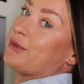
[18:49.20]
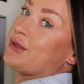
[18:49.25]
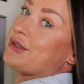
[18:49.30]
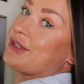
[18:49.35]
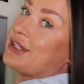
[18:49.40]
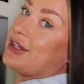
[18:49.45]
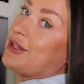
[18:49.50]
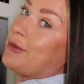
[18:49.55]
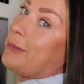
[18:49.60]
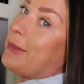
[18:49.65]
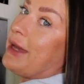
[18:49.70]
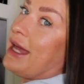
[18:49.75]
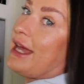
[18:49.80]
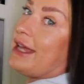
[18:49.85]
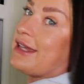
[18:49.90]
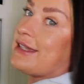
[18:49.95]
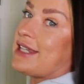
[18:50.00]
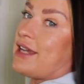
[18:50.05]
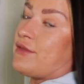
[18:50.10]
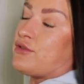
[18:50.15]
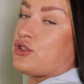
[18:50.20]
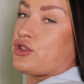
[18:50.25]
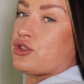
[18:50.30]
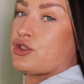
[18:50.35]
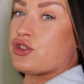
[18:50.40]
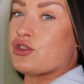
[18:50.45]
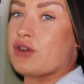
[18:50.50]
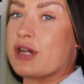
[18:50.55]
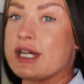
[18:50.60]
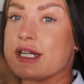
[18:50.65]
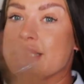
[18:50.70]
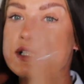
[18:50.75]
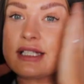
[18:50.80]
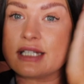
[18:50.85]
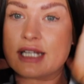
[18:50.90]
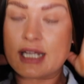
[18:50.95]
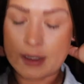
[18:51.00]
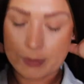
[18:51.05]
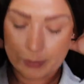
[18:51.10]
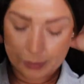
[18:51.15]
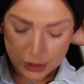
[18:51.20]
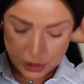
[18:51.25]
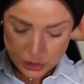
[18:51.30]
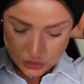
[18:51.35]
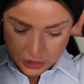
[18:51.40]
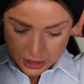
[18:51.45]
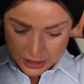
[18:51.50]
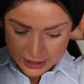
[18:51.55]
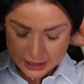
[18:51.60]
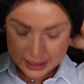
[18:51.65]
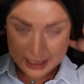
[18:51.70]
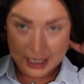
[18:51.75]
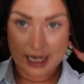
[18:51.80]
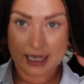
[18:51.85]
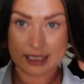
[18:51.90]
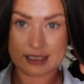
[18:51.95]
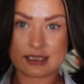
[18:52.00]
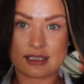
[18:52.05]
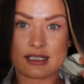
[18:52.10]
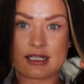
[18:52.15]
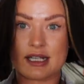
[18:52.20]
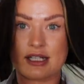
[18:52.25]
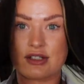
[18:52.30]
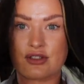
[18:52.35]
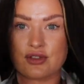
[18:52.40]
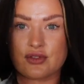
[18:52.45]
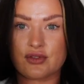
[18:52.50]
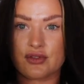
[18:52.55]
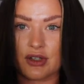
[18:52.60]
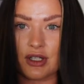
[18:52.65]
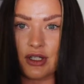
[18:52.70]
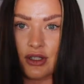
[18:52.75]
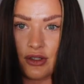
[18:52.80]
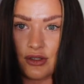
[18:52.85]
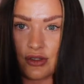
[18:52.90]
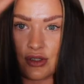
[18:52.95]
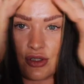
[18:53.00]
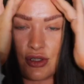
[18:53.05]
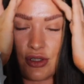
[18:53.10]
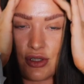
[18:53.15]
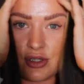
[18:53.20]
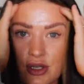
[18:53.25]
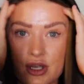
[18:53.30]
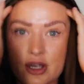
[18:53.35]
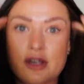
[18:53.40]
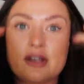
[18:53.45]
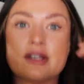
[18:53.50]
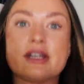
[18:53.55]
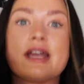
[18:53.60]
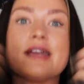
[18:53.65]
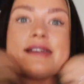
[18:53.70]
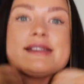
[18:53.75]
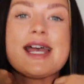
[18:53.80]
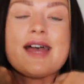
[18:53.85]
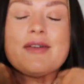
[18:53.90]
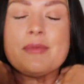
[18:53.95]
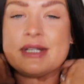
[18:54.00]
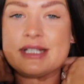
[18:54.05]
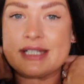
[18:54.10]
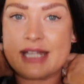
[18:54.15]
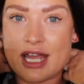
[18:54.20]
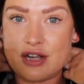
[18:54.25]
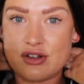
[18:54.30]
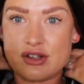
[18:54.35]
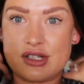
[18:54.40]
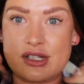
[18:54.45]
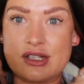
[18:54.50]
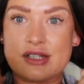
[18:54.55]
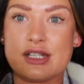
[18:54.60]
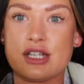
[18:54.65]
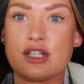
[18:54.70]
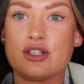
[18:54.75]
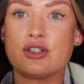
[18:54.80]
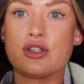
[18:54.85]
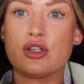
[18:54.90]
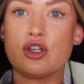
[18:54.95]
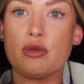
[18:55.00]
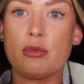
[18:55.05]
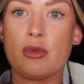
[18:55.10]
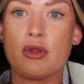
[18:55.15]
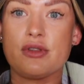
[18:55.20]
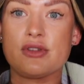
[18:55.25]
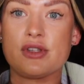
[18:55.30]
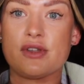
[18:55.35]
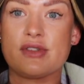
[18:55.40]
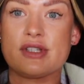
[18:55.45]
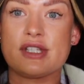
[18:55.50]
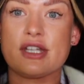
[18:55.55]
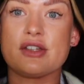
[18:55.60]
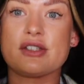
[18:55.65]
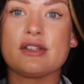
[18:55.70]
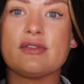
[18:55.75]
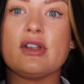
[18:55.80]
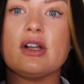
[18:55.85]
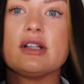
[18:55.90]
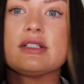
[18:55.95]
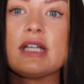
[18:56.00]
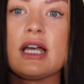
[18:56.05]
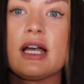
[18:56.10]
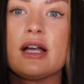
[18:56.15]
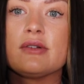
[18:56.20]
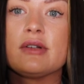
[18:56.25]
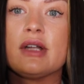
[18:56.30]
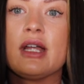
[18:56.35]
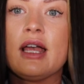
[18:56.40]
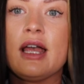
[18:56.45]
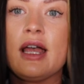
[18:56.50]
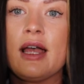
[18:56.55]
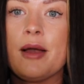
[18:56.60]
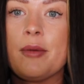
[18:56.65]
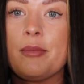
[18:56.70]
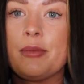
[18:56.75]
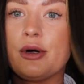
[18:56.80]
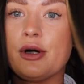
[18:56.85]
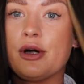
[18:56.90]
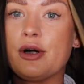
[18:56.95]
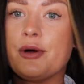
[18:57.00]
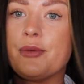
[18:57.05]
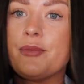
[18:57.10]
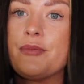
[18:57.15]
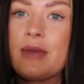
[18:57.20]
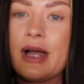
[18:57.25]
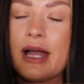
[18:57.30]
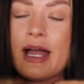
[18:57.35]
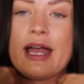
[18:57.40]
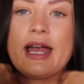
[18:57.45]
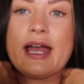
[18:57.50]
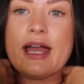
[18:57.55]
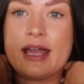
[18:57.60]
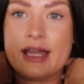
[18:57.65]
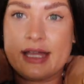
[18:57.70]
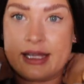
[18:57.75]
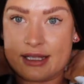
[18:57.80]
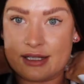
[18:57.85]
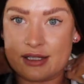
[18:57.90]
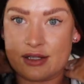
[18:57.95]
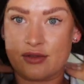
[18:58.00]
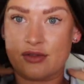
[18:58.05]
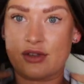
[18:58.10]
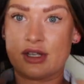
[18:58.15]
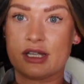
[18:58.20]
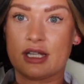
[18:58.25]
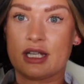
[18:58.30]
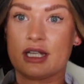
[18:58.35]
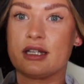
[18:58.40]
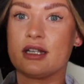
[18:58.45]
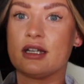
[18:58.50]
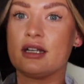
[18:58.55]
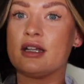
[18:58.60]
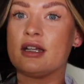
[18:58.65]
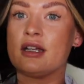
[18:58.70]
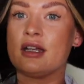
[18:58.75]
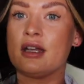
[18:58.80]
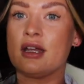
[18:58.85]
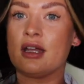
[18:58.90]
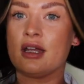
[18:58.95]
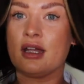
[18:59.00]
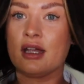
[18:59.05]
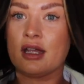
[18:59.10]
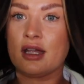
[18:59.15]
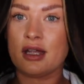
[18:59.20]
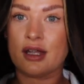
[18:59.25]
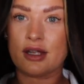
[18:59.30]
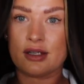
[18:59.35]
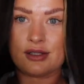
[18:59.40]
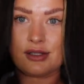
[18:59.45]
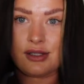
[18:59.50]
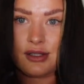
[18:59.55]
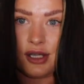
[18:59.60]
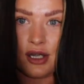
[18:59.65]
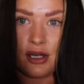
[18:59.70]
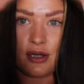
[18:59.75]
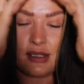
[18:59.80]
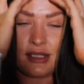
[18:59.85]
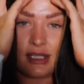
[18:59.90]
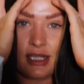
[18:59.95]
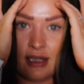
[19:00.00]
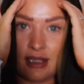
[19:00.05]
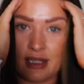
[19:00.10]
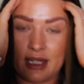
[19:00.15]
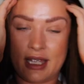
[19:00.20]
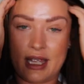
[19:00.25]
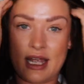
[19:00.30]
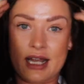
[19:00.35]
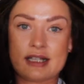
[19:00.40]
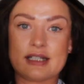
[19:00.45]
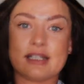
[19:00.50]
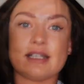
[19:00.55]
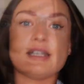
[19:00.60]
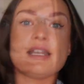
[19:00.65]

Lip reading: using the mask. I've just straightened it, blow dried it, and it just feels so nice. I haven't been to the hairdressers in 2 months, obviously because of lockdown, but my hair is feeling so silky and